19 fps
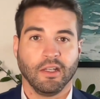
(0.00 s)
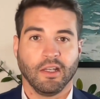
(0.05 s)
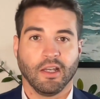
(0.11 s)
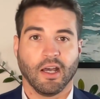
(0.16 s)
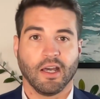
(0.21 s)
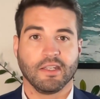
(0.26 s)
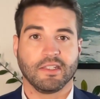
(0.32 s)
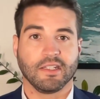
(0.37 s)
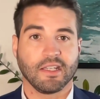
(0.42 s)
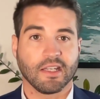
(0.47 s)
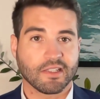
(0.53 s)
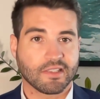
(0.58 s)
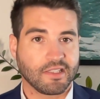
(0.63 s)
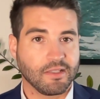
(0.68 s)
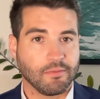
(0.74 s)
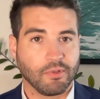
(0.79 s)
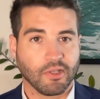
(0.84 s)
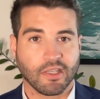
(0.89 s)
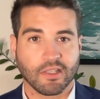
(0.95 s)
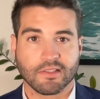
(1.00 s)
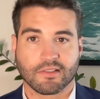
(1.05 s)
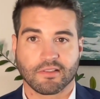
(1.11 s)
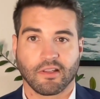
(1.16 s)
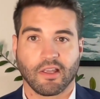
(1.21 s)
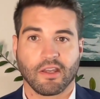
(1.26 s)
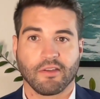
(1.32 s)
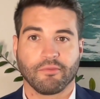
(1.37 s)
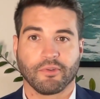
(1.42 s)
A DST begins
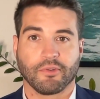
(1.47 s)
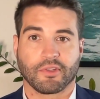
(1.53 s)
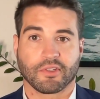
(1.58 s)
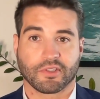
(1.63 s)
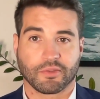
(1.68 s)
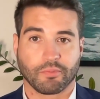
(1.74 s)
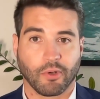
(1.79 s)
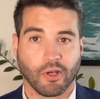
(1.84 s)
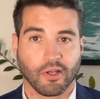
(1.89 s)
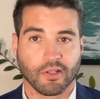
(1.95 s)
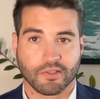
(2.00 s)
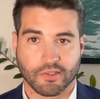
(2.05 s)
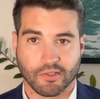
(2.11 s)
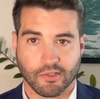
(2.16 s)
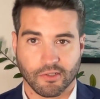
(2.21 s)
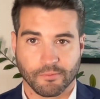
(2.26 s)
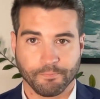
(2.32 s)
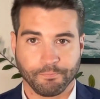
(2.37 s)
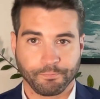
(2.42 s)
life with a sponsor.